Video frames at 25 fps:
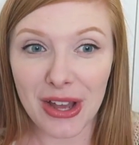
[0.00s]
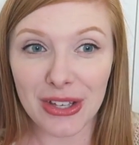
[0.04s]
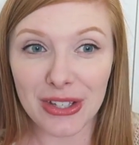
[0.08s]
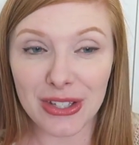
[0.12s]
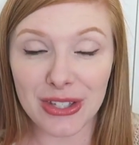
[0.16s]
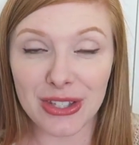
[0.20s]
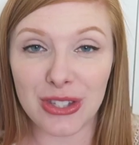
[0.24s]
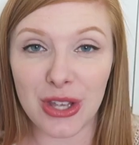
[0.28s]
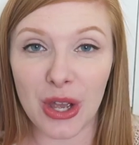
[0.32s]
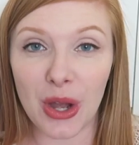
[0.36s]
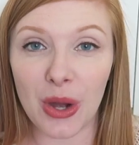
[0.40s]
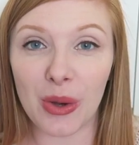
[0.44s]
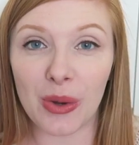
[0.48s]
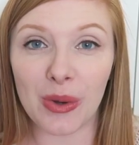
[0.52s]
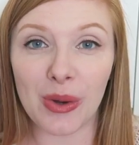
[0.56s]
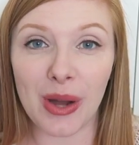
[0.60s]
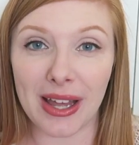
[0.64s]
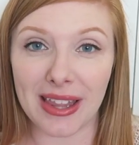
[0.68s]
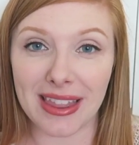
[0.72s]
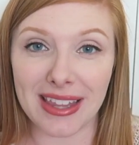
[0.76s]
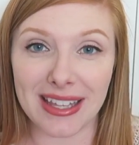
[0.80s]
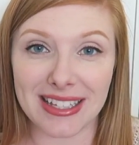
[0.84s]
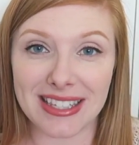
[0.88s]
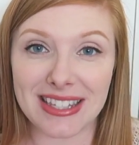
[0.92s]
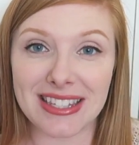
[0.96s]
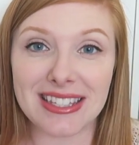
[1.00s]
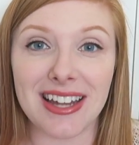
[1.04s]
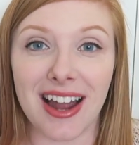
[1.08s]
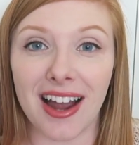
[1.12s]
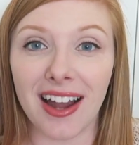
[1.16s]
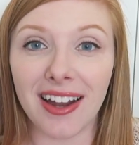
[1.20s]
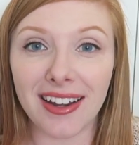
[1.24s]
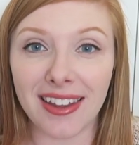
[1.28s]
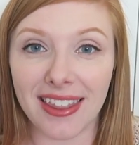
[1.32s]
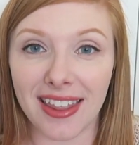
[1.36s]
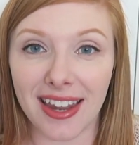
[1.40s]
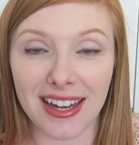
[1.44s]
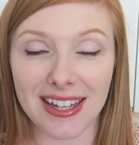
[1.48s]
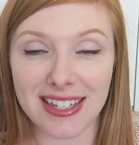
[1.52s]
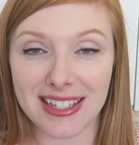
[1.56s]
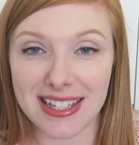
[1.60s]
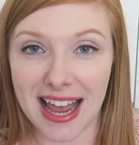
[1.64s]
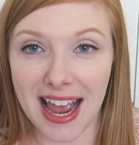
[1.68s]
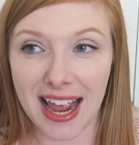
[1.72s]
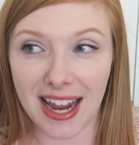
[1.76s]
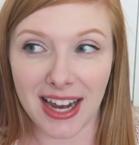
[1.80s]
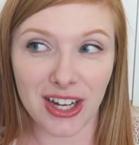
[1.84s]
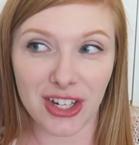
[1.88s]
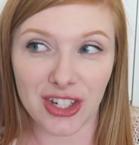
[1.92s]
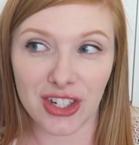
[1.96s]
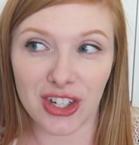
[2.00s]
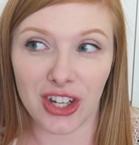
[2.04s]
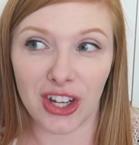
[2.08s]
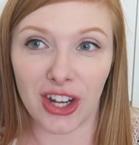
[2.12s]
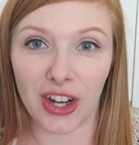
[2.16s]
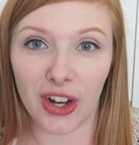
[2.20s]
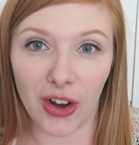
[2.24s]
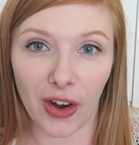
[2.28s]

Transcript: so I think stunned that it's actually